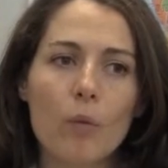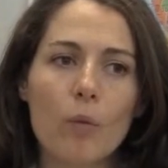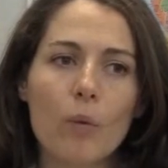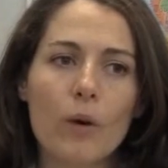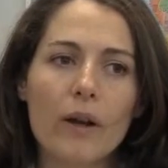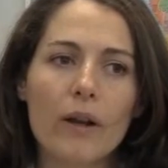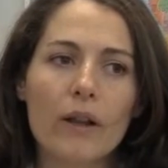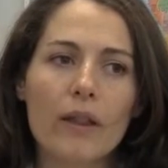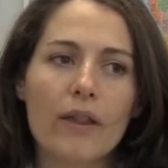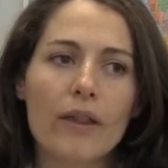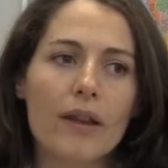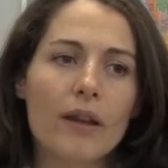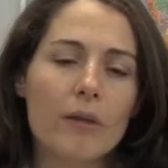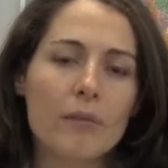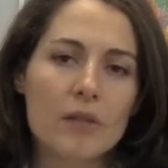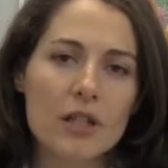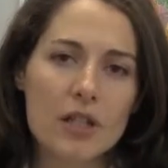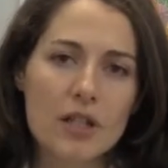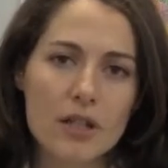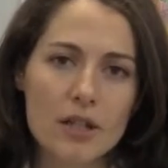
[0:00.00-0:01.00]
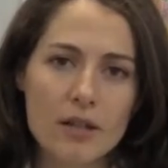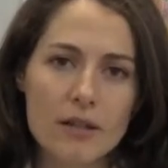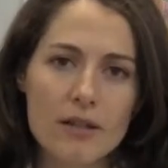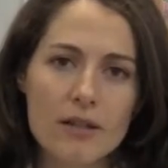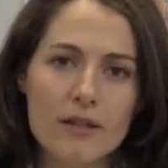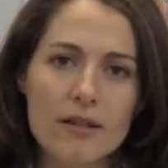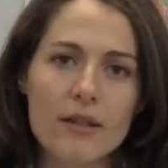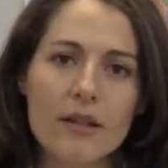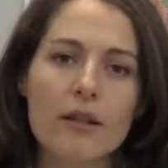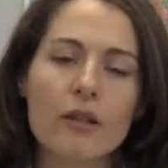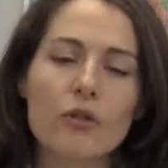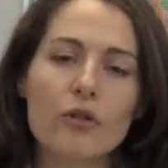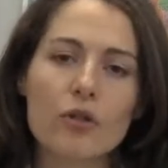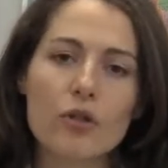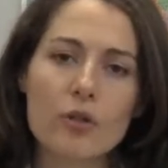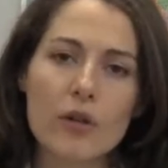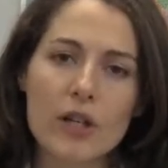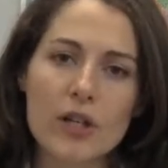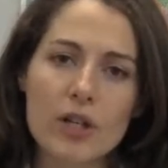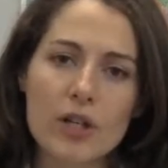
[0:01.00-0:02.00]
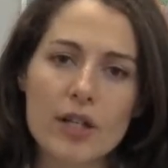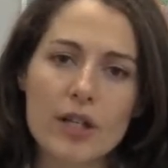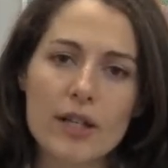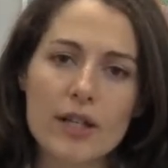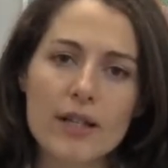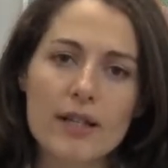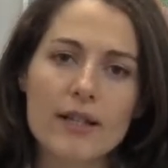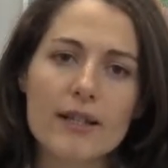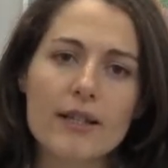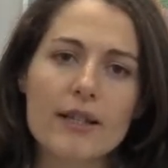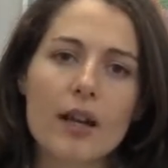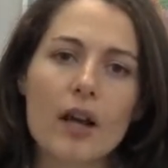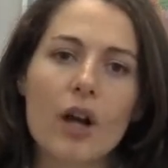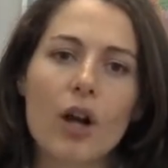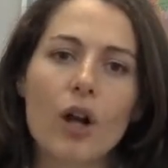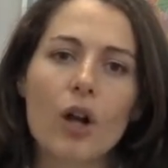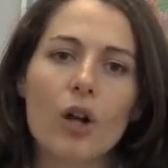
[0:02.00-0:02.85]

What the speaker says: with images and illustrations,